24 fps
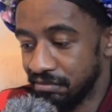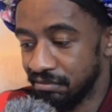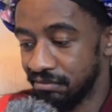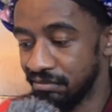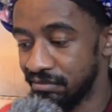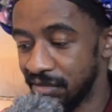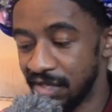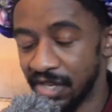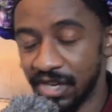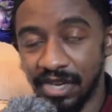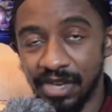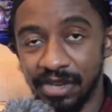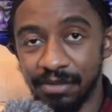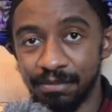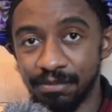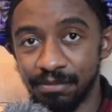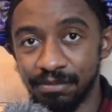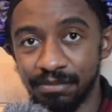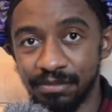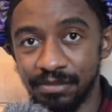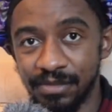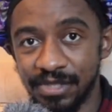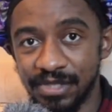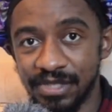yeah,
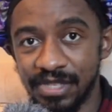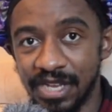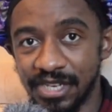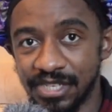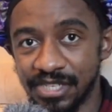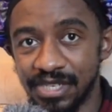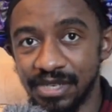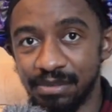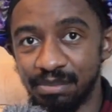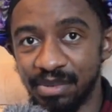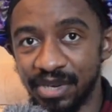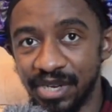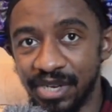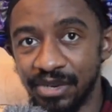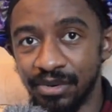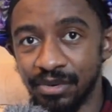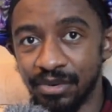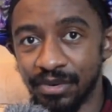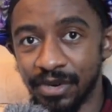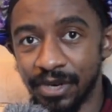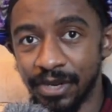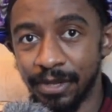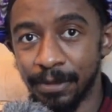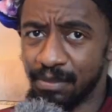it's actually pretty
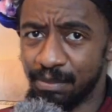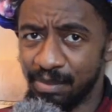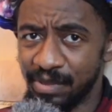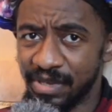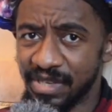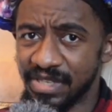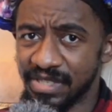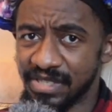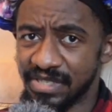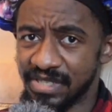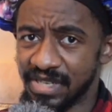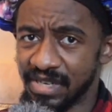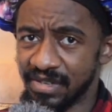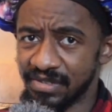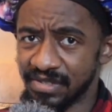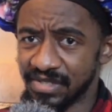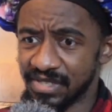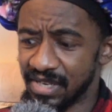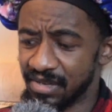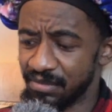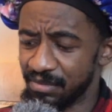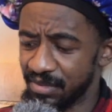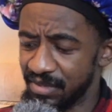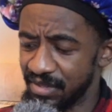alright. Biggest
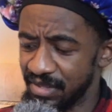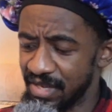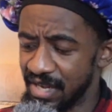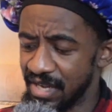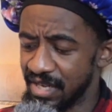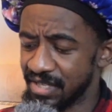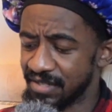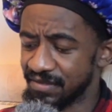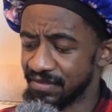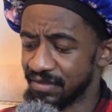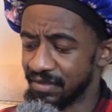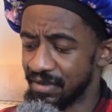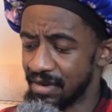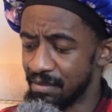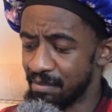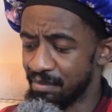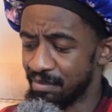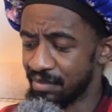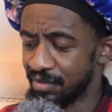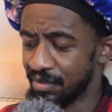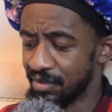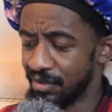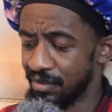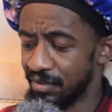downside with the
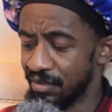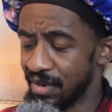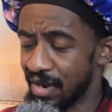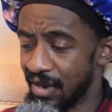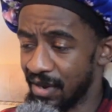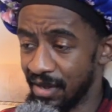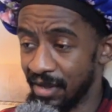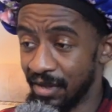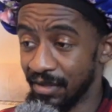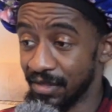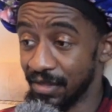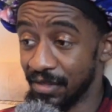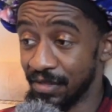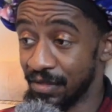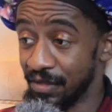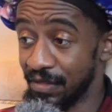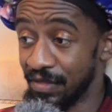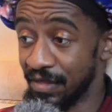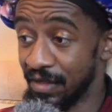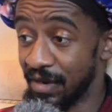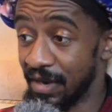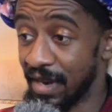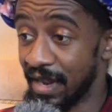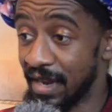H4n Pro, other
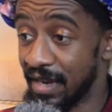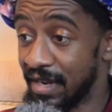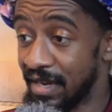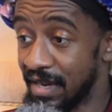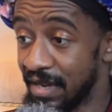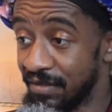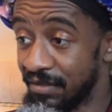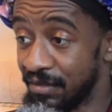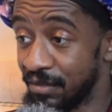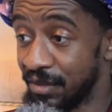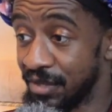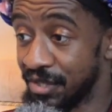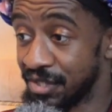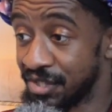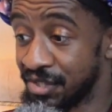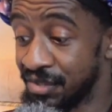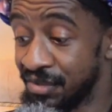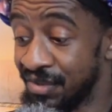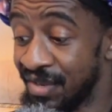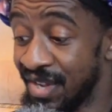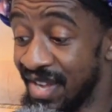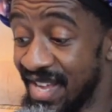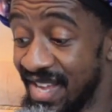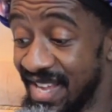than the line level
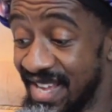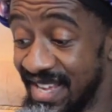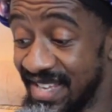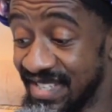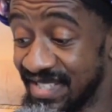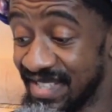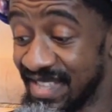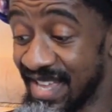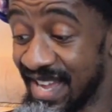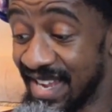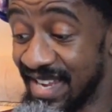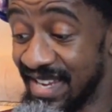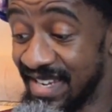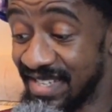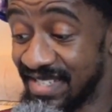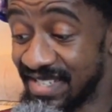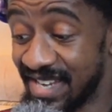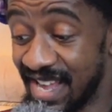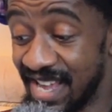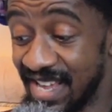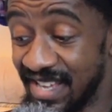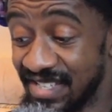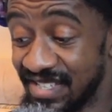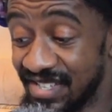issue, is that it
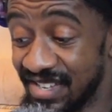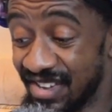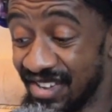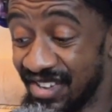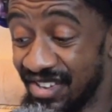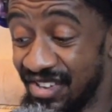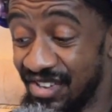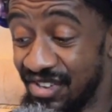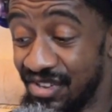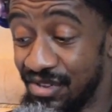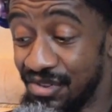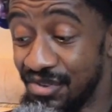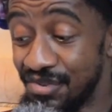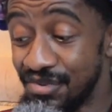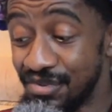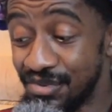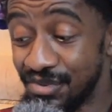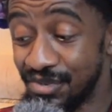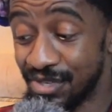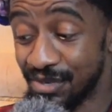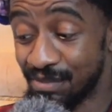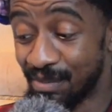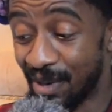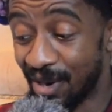takes a
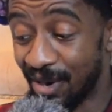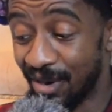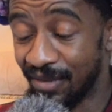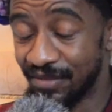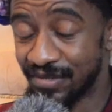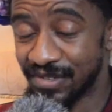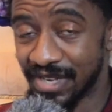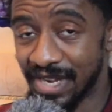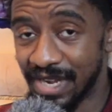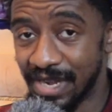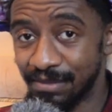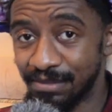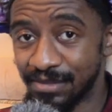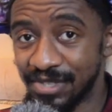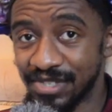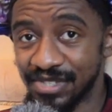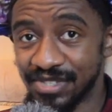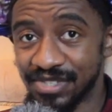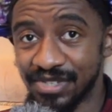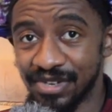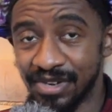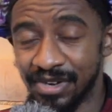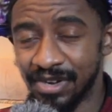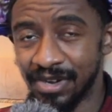huge amount of time to start